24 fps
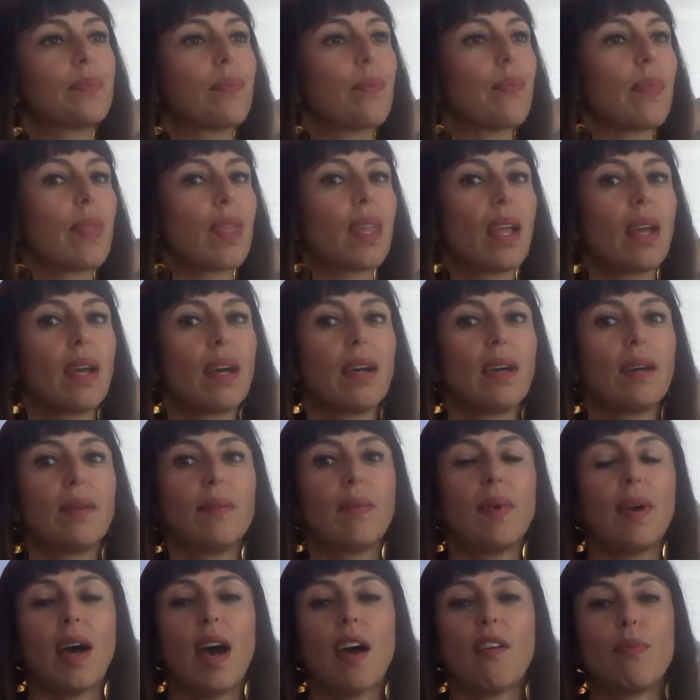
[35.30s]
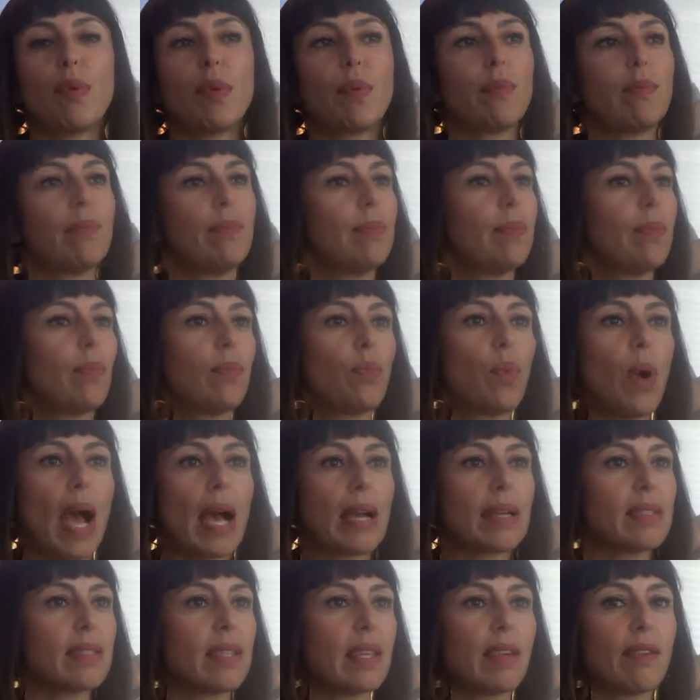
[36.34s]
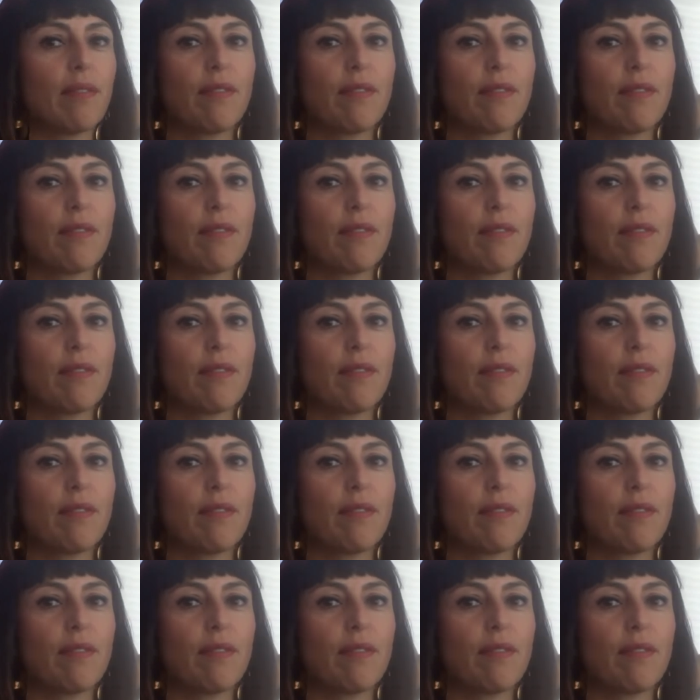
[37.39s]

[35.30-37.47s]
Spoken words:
Designer. I've been waxing